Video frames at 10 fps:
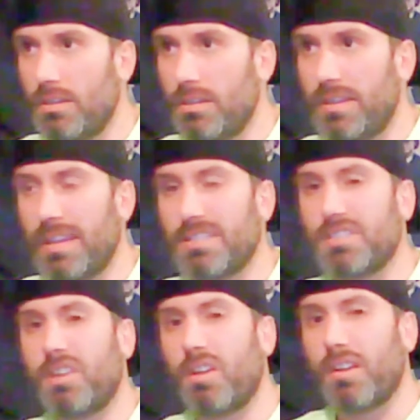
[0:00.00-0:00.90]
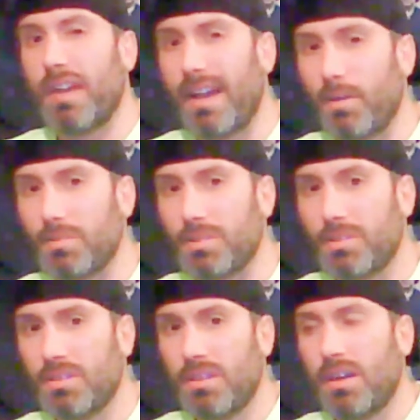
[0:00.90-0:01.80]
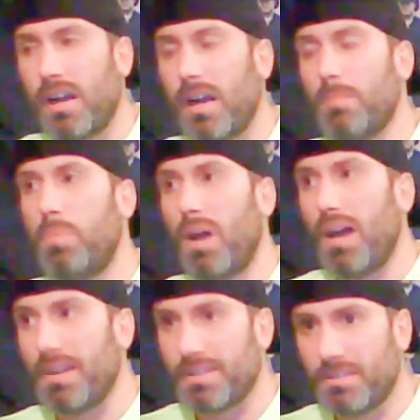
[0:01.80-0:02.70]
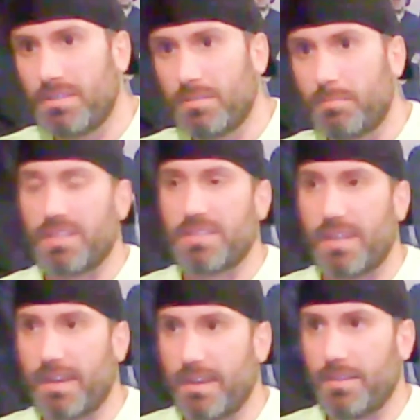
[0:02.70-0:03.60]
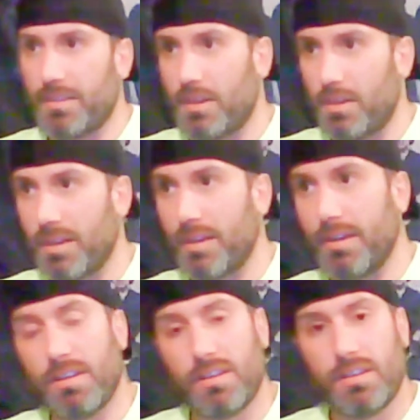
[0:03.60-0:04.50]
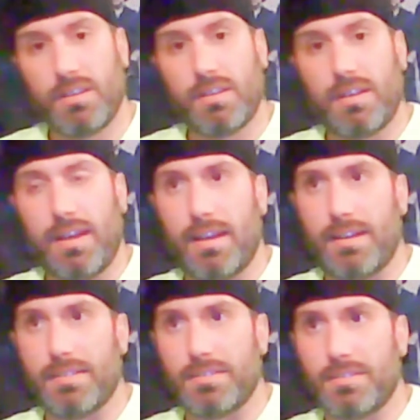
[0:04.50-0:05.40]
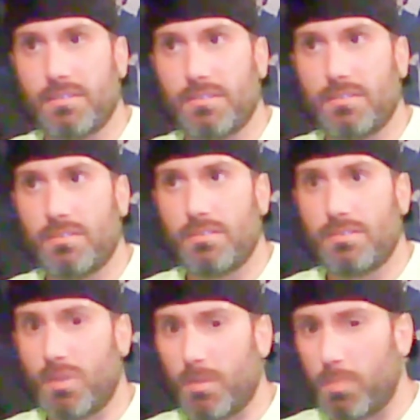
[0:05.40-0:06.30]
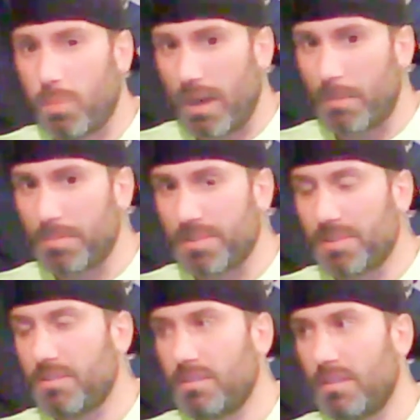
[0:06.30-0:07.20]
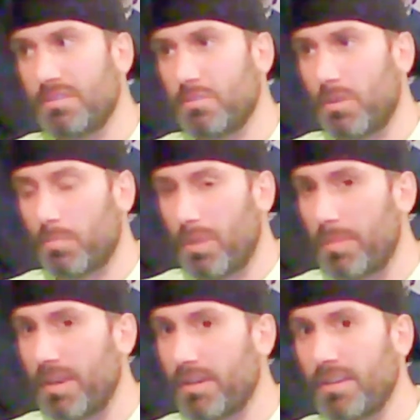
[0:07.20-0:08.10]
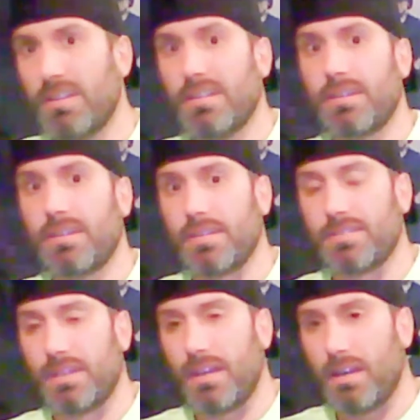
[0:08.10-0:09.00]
That started out, I bought my second and third gun as sort of preps, sort of prepping, because